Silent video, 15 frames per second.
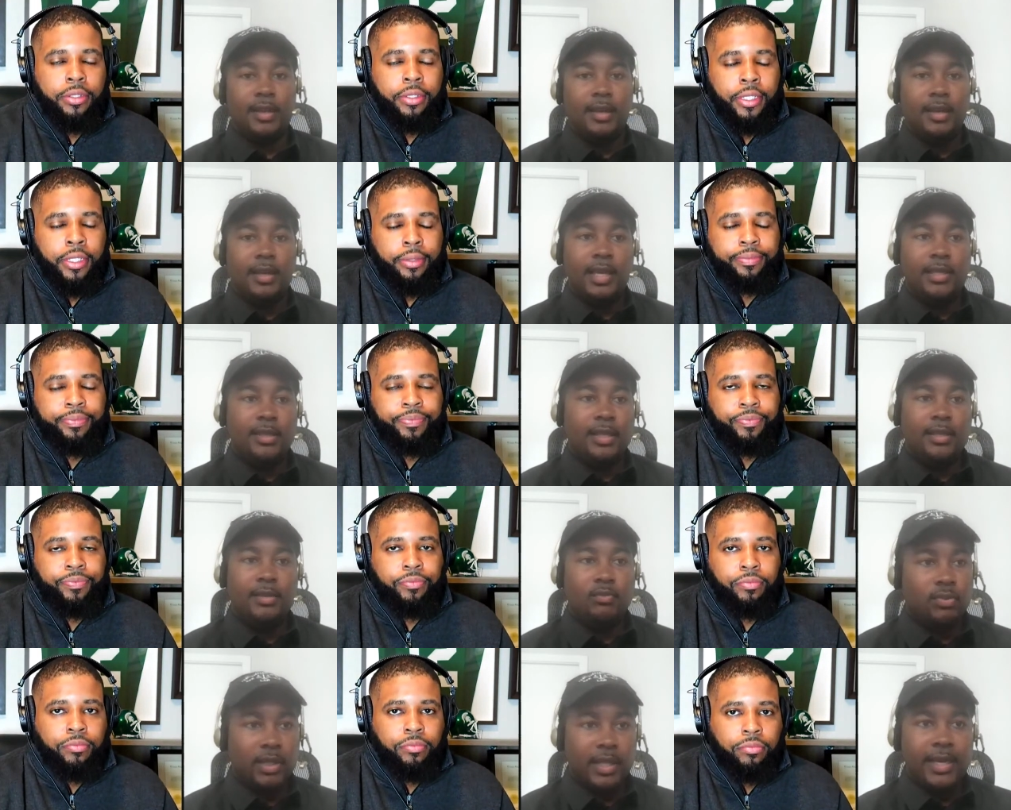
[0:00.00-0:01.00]
Speaker 1: Yeah, yeah. It,
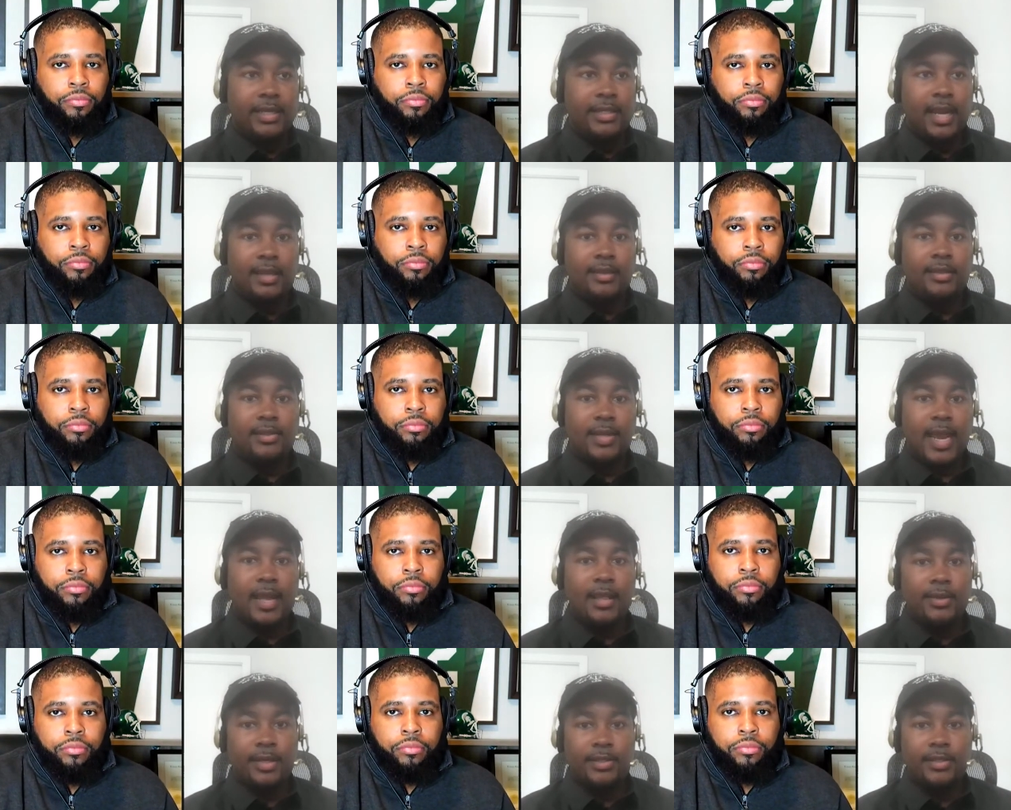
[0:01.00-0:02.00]
it lays out the
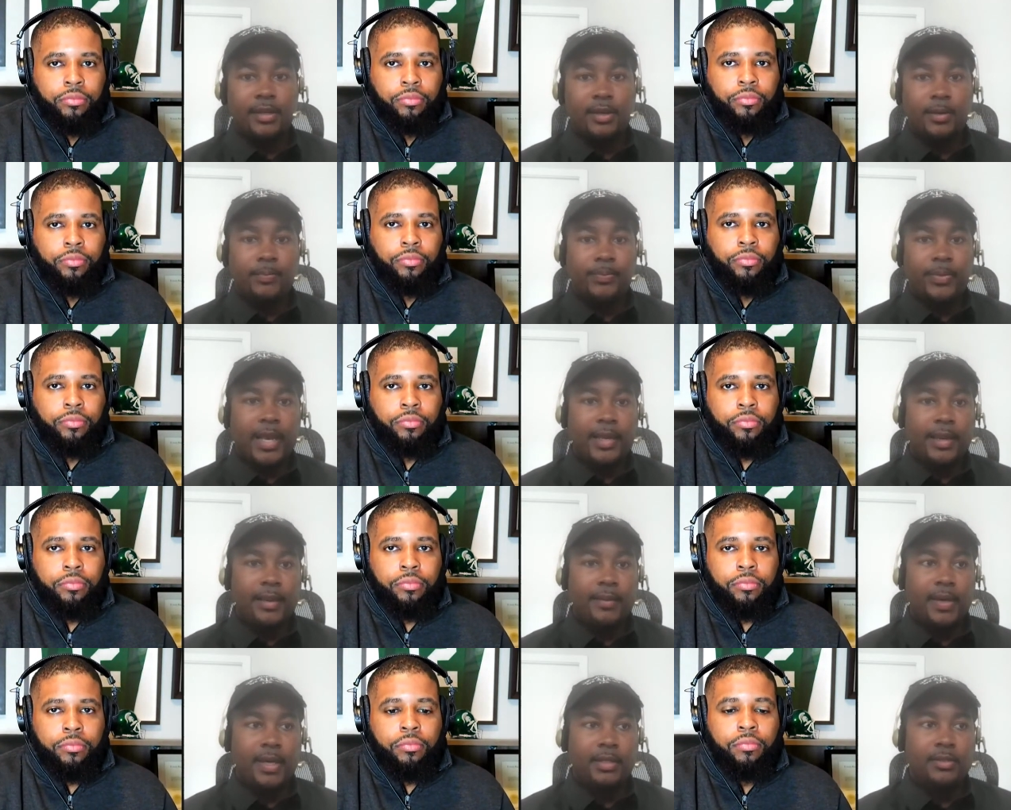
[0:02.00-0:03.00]
salaries. You know, I
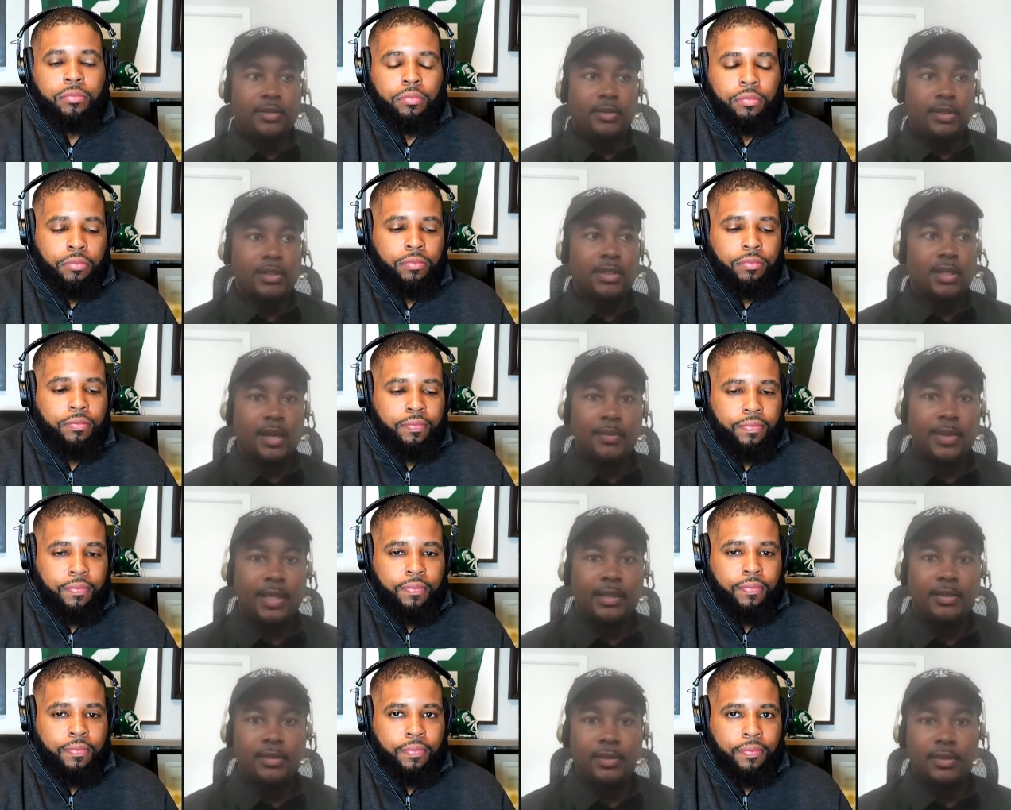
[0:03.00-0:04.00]
came out of Georgetown
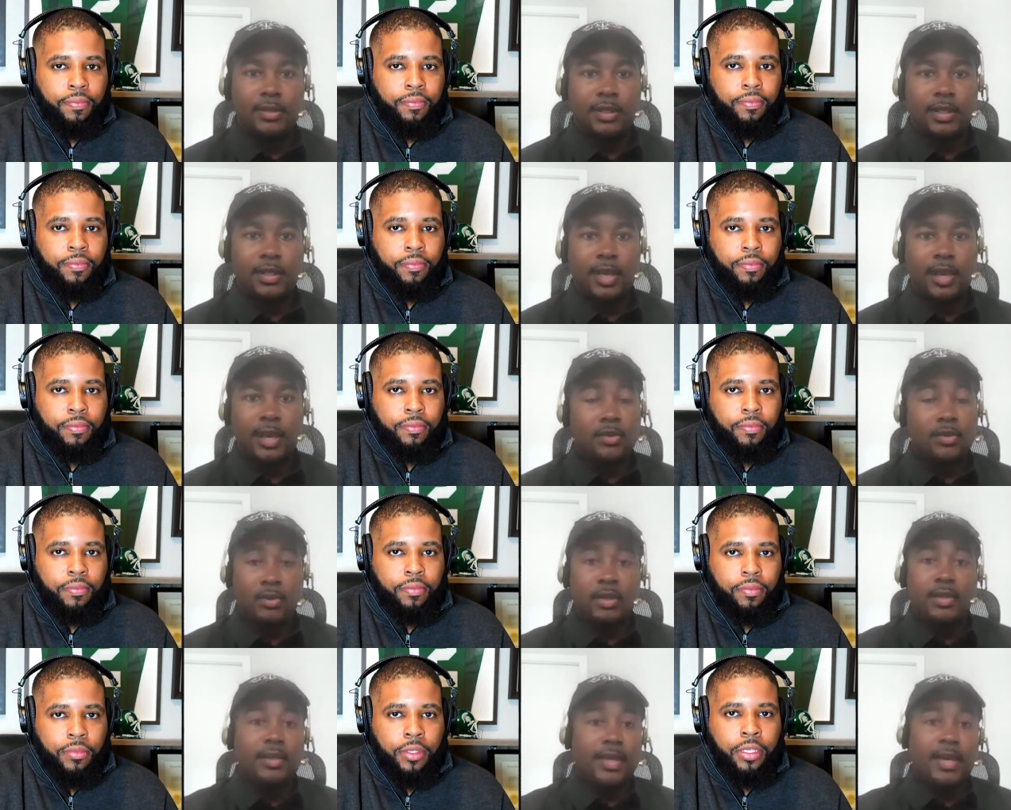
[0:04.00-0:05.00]
making 200K. You can go
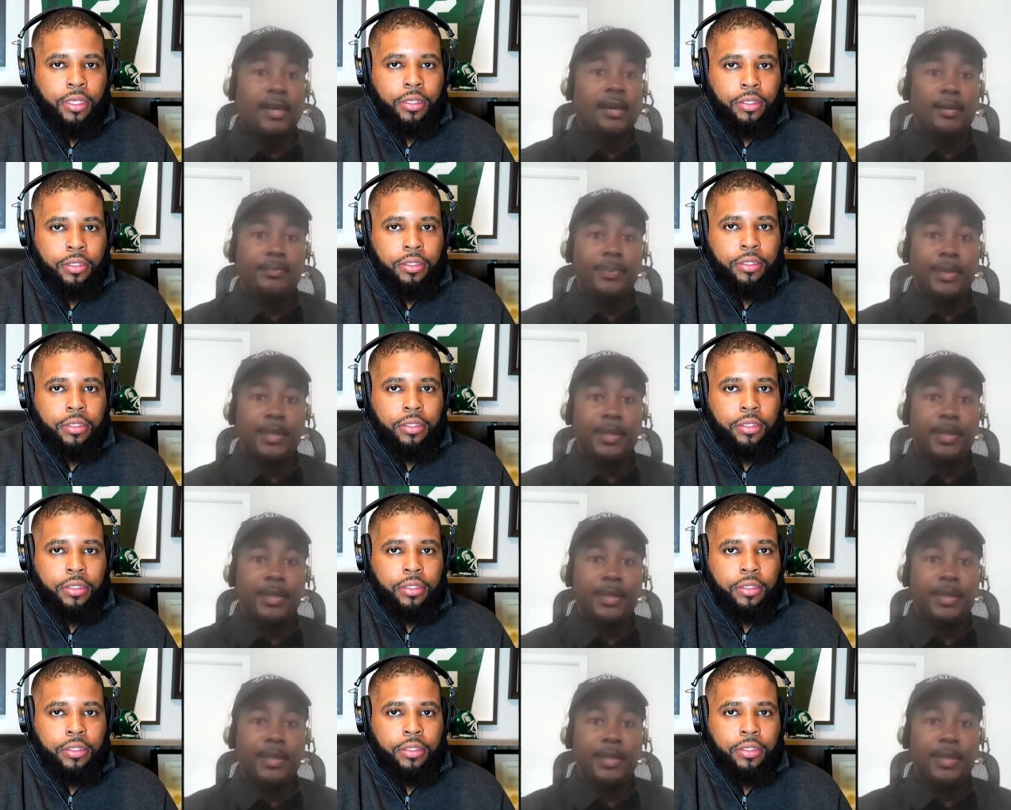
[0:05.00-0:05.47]
look that up.